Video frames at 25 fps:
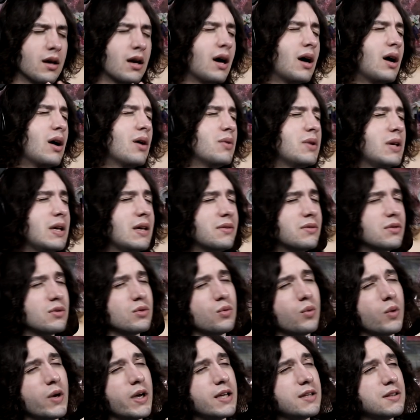oh, either
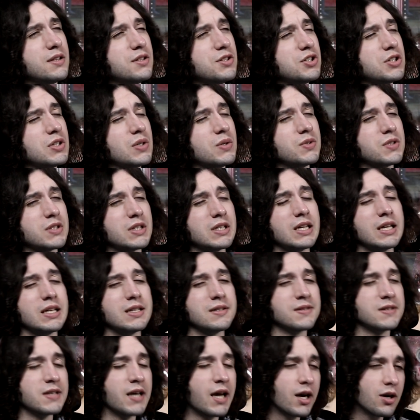way, this show's gonna
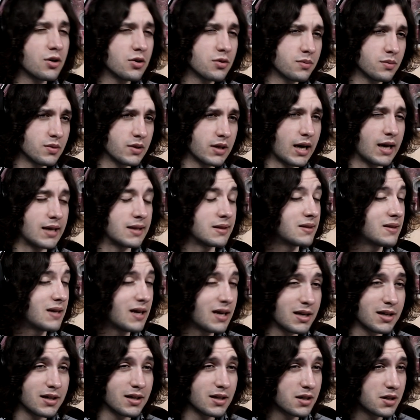end terribly, I
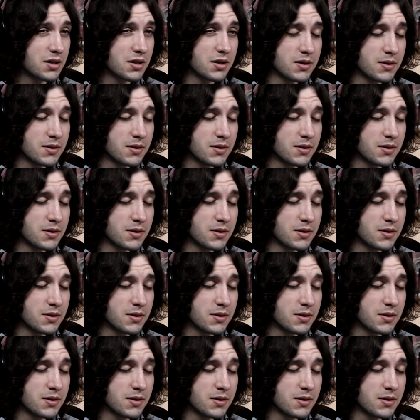think.